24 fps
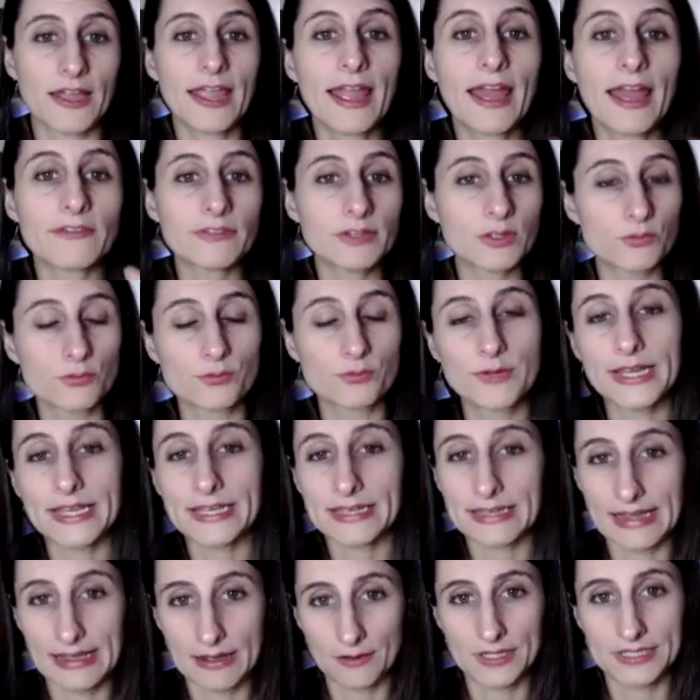if I haven't
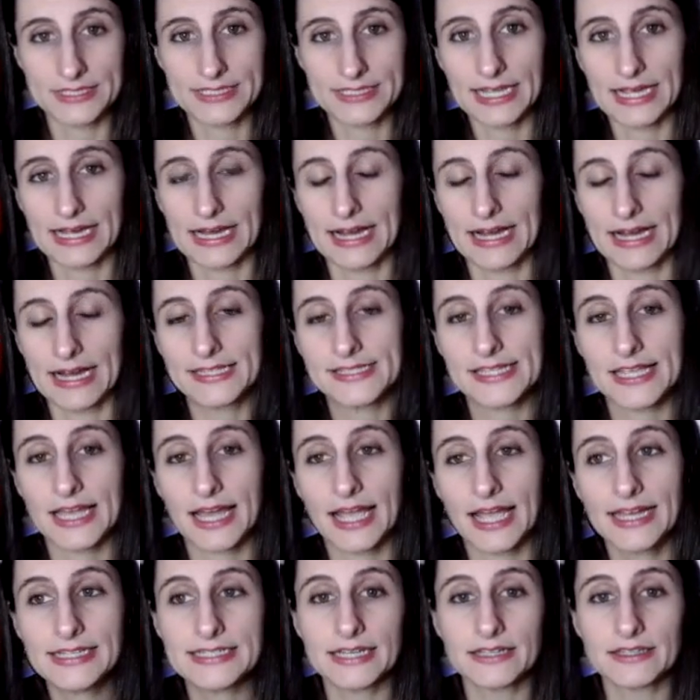written out a
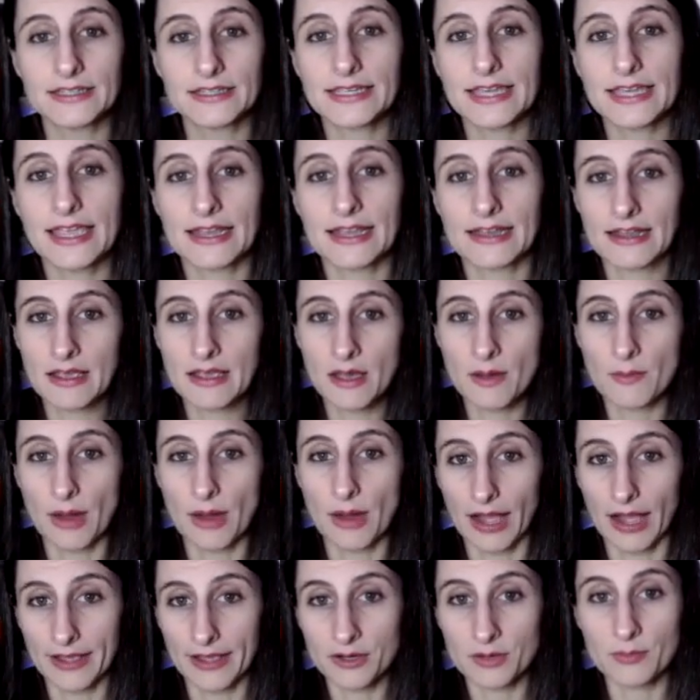task, I delegate
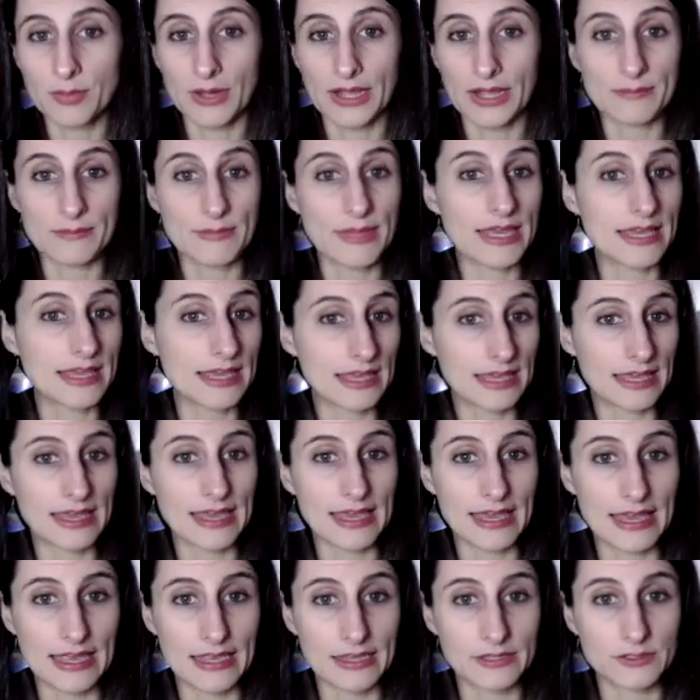either by
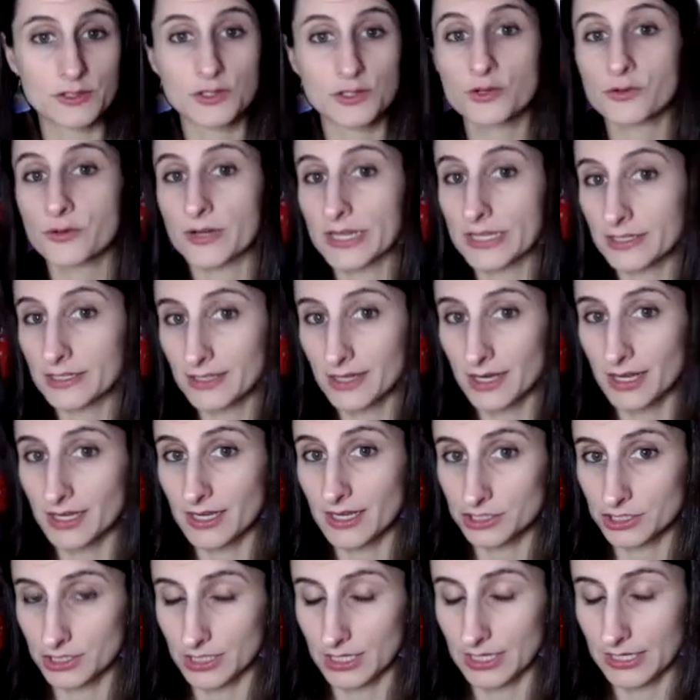making a screen
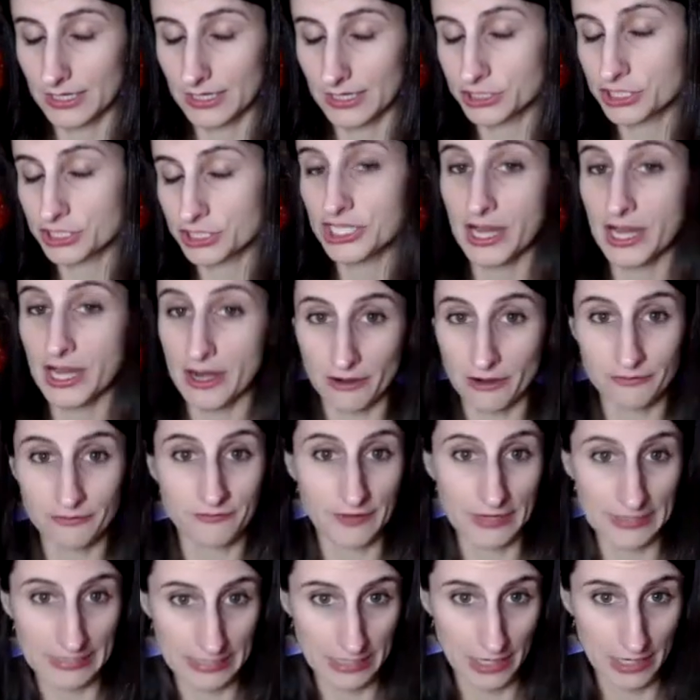
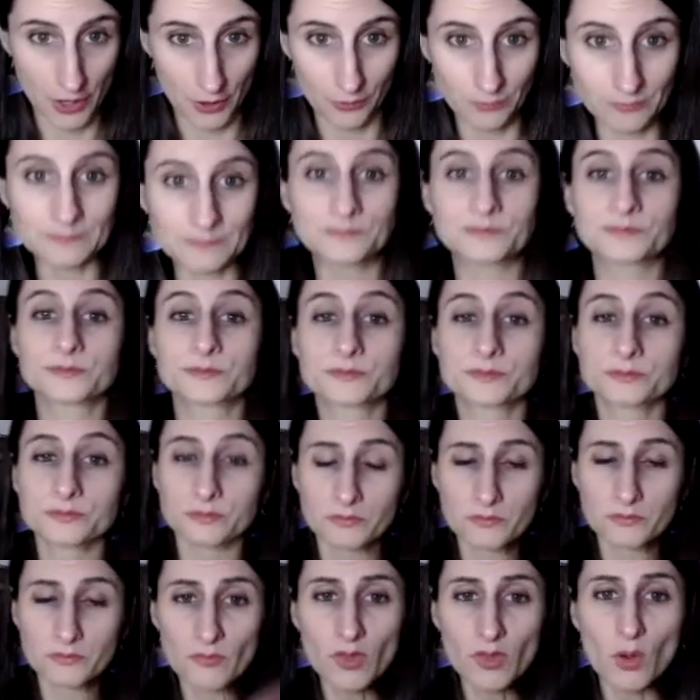share video,
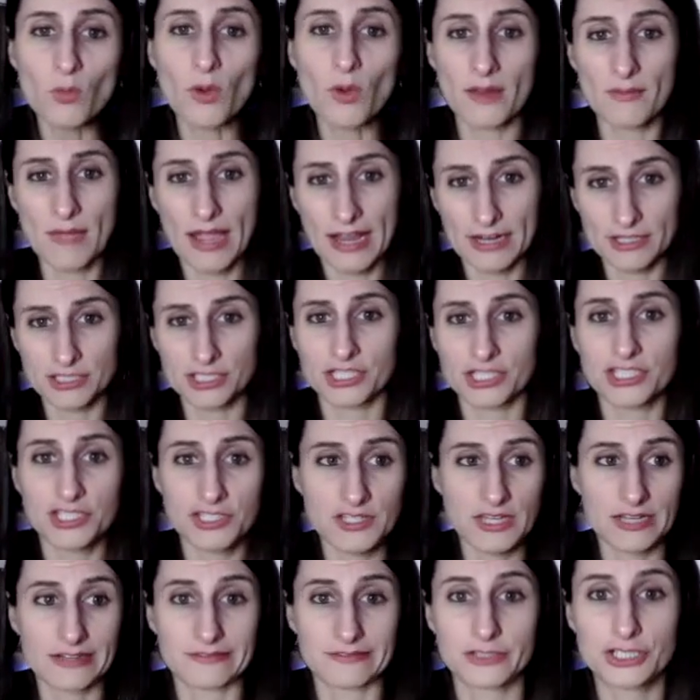where I'm
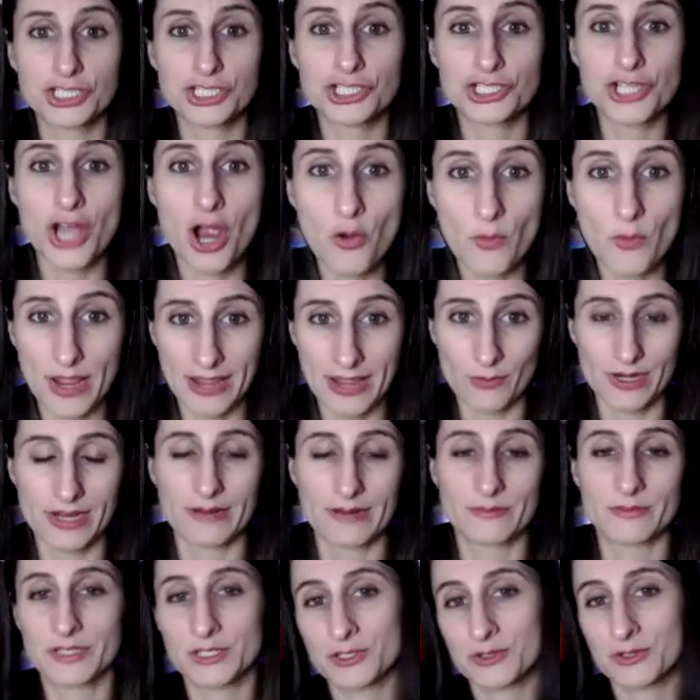actually just kind of showing
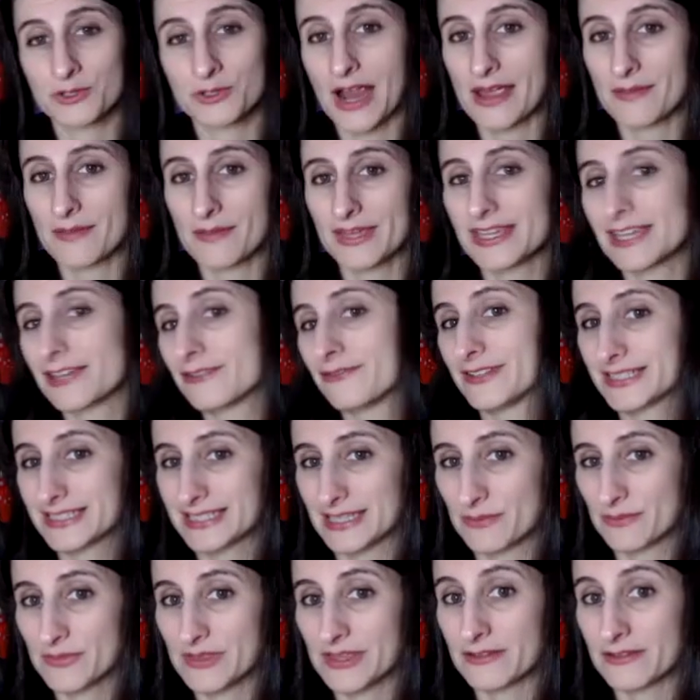what I'm describing if
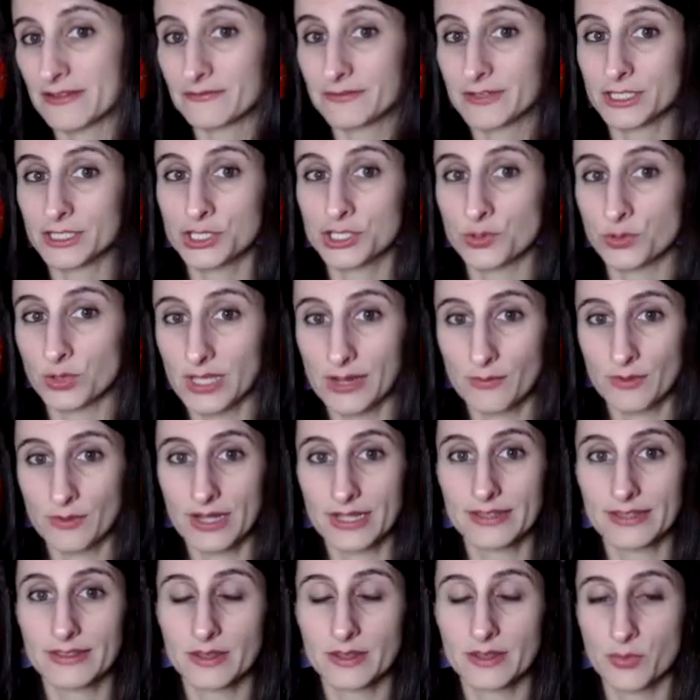it's something visual I
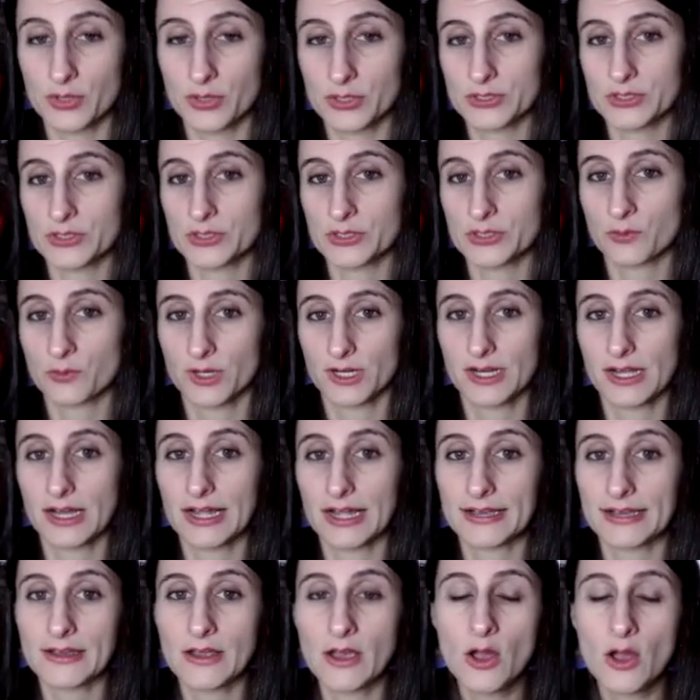want the person to
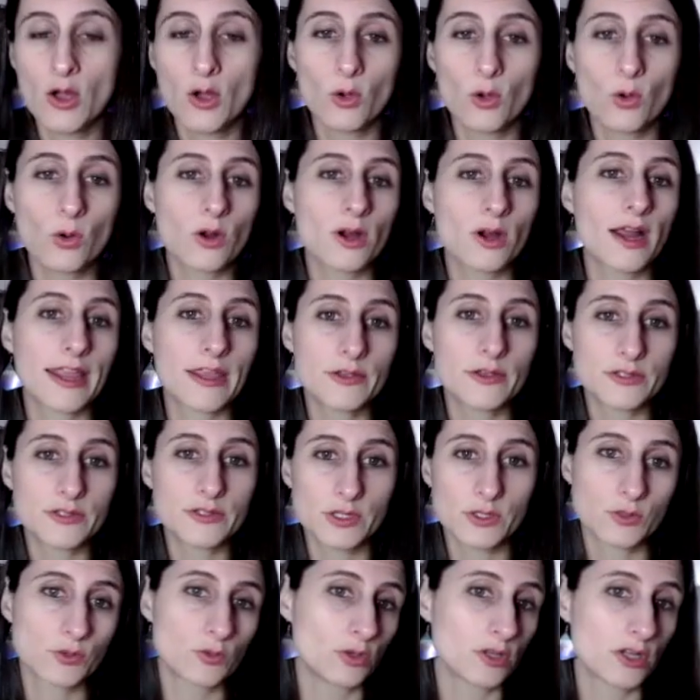work on. Or I
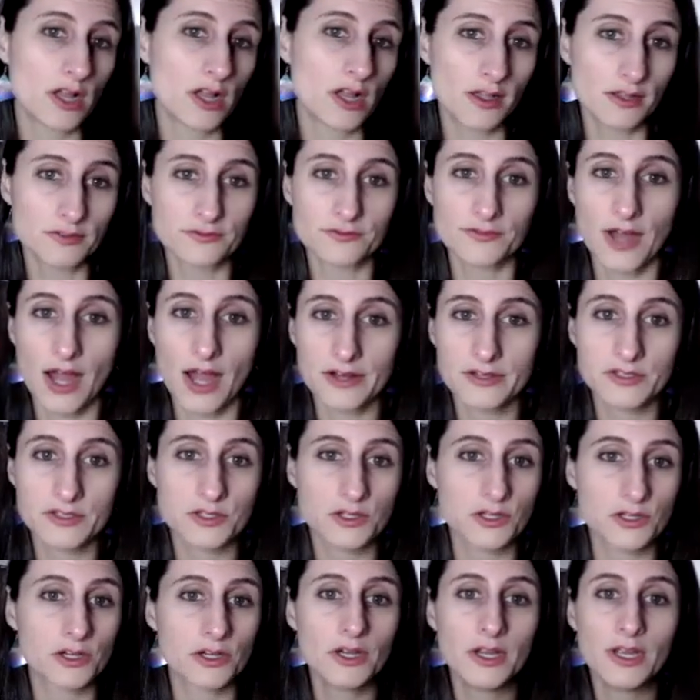use a tool called
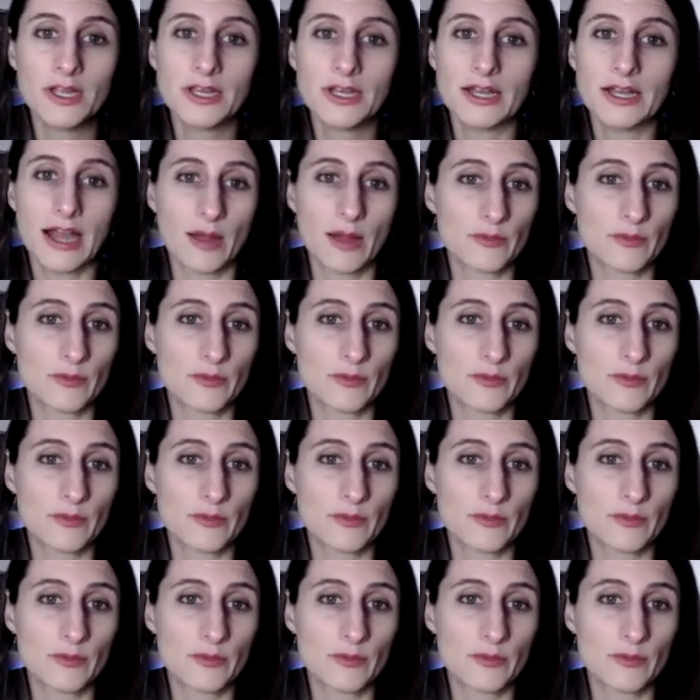Voxer,